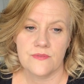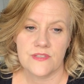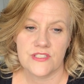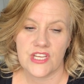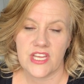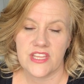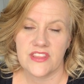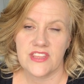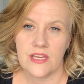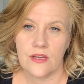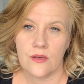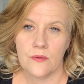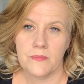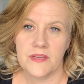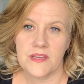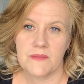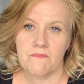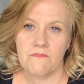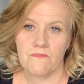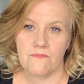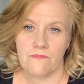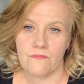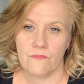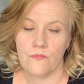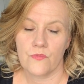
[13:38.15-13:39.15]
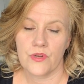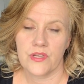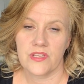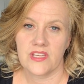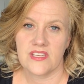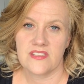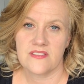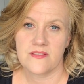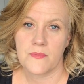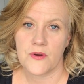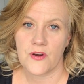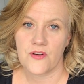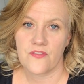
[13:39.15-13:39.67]
which I think will be really
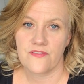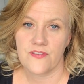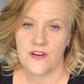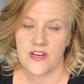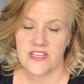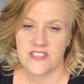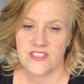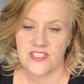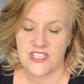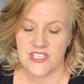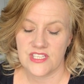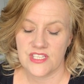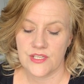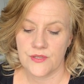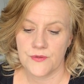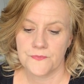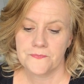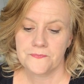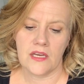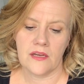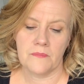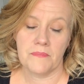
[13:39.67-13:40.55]
smart for us to do.